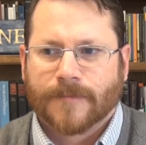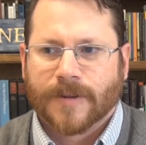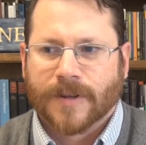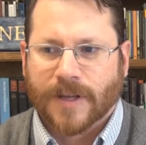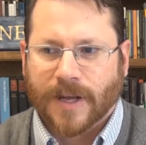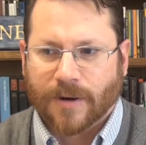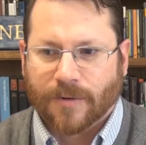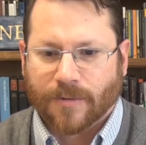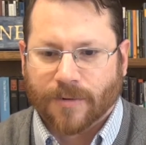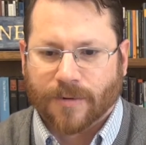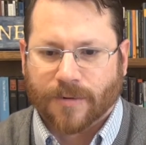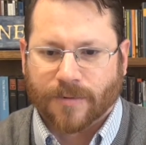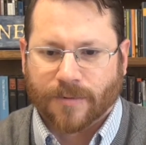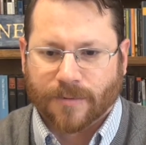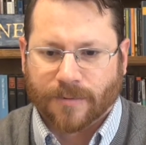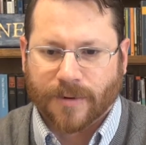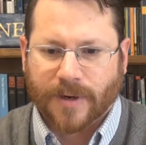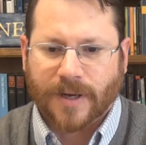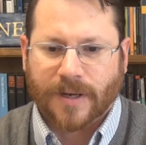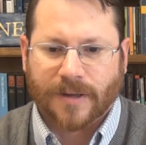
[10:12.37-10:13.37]
They were
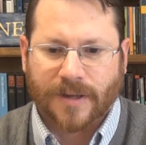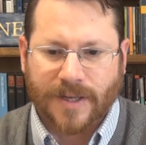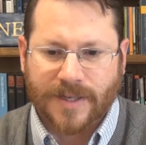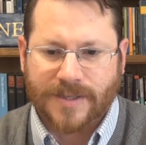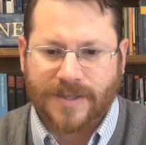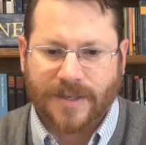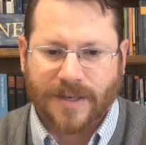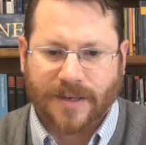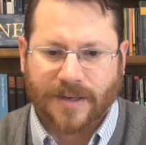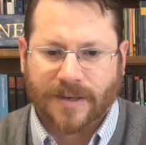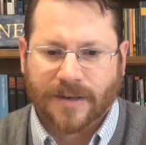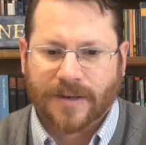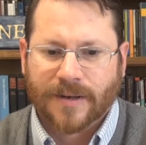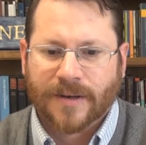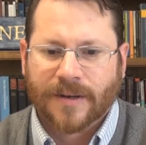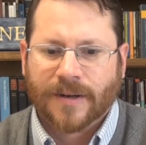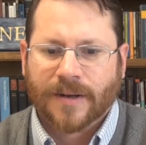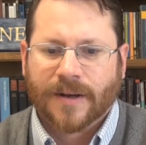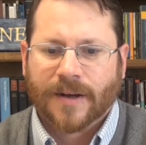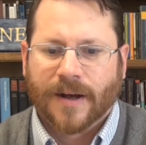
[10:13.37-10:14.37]
realistic.
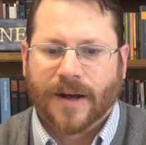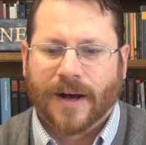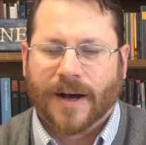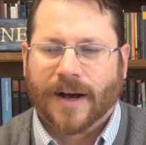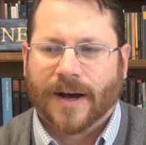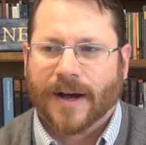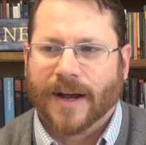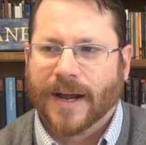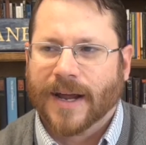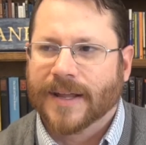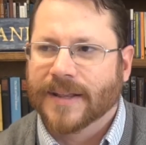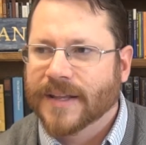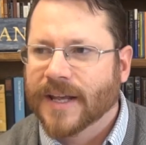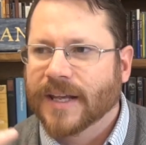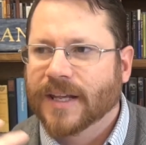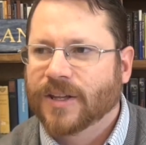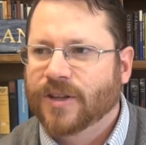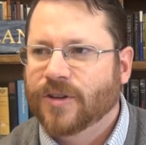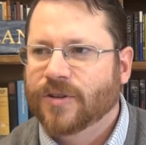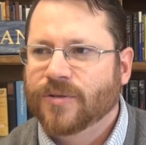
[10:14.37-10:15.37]
And they
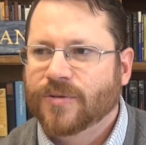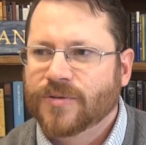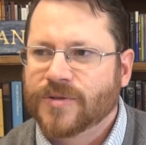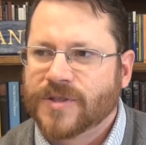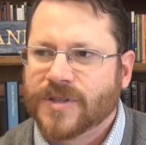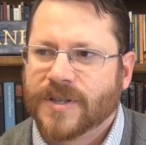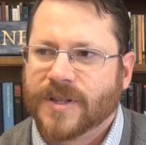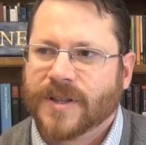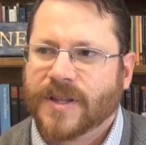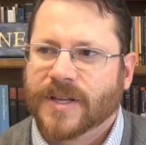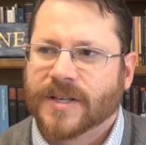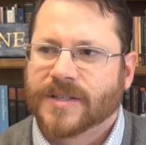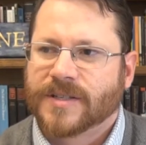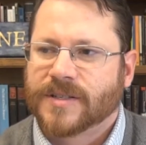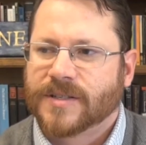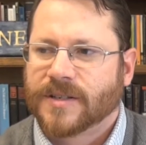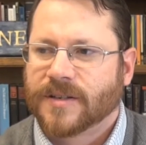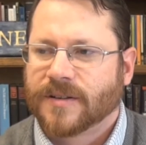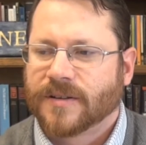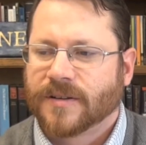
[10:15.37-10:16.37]
used
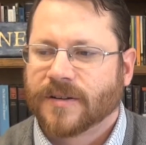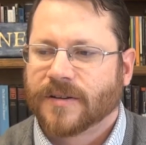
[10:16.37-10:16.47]
this